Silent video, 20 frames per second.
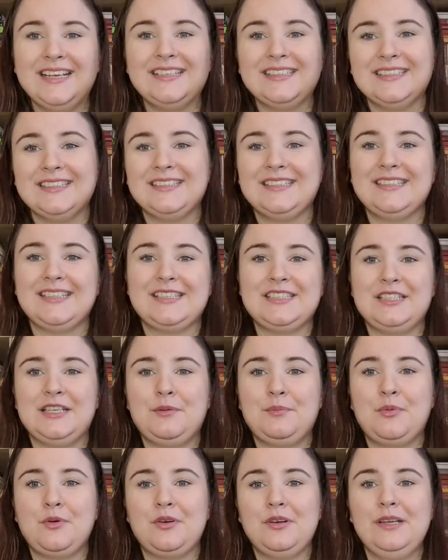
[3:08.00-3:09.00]
like uh, there is an
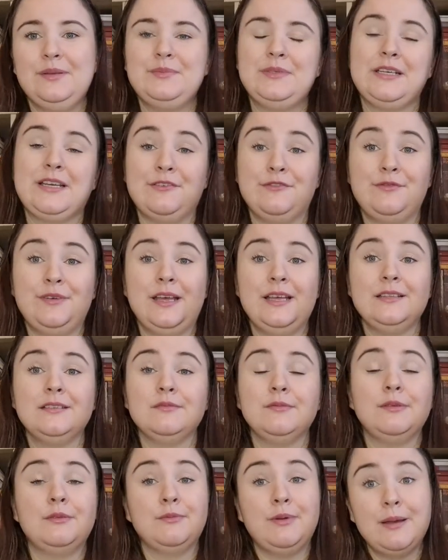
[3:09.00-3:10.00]
apocalyptic
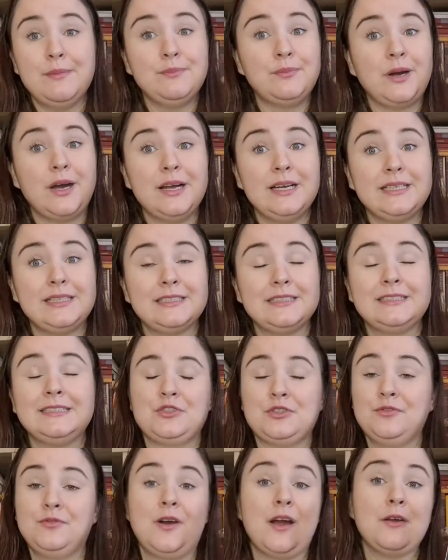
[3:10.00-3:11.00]
event with vampires. For
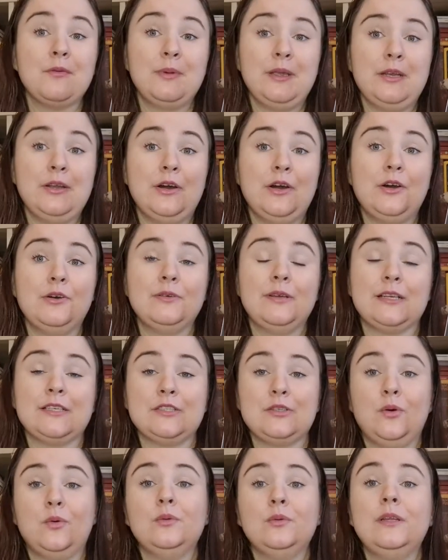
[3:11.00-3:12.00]
so far we know,
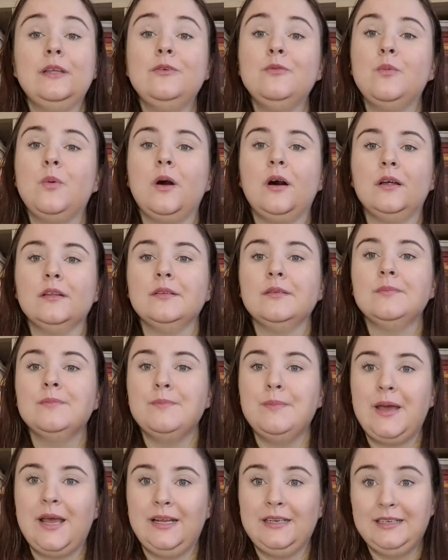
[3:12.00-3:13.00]
there's only one
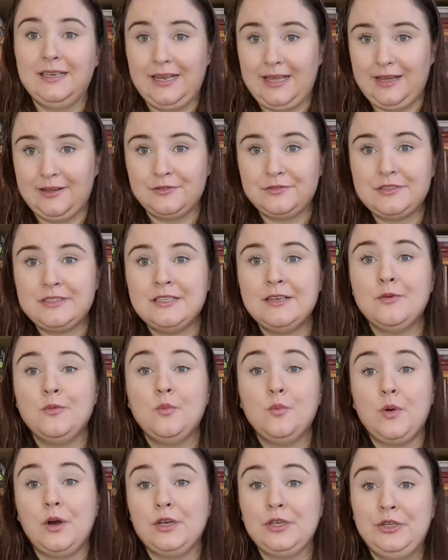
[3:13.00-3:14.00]
man left,
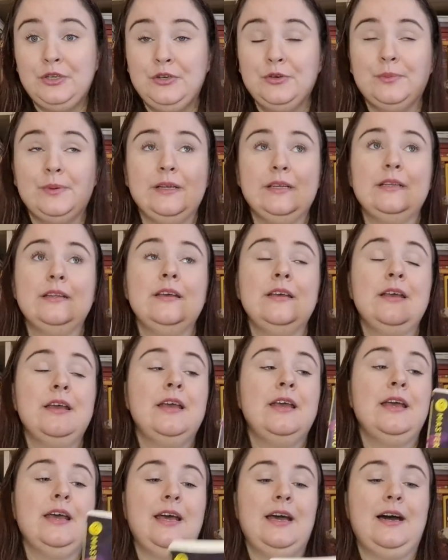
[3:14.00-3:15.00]
one human
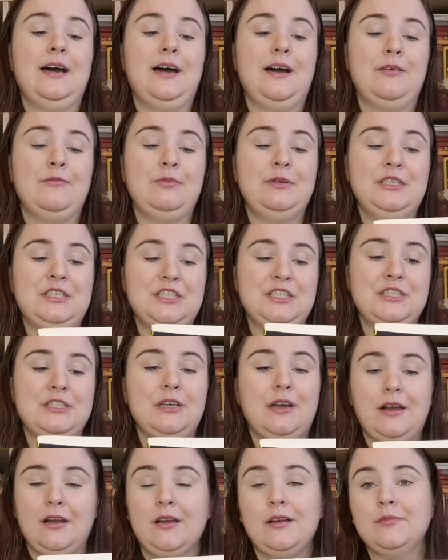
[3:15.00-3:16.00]
uh, which is
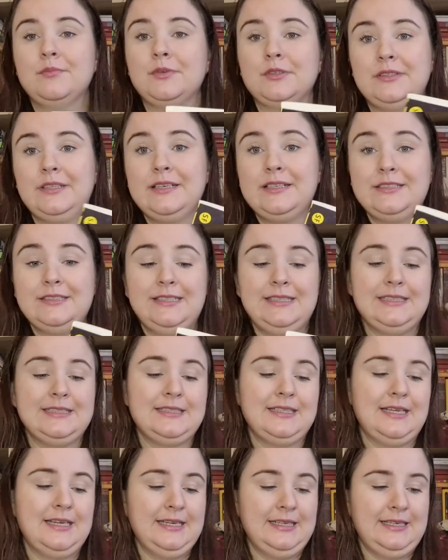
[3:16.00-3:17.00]
our
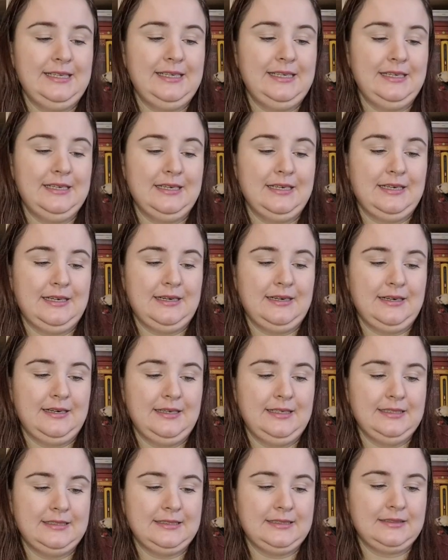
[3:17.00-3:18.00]
protagonist and he uh,
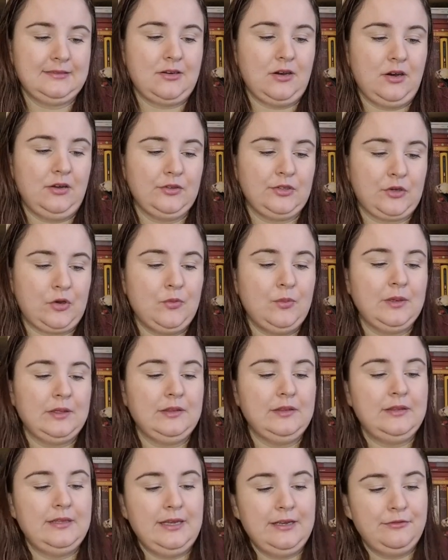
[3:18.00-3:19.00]
is called Robert
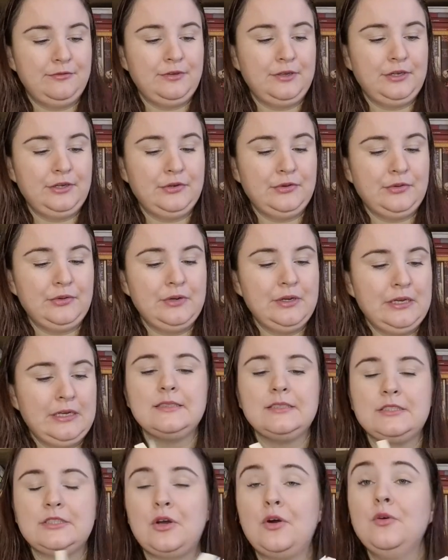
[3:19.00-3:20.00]
Neville.
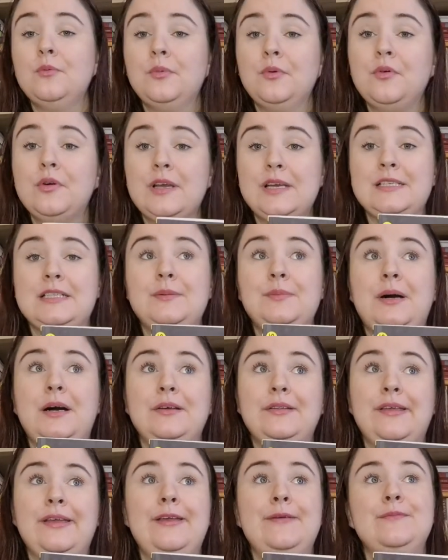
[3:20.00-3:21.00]
This whole book is
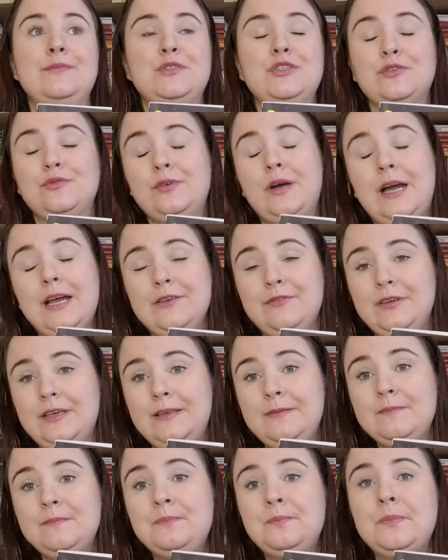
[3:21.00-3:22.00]
about him
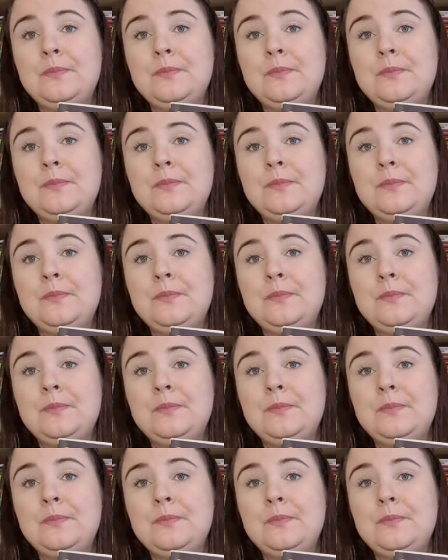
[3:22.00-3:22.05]
surviving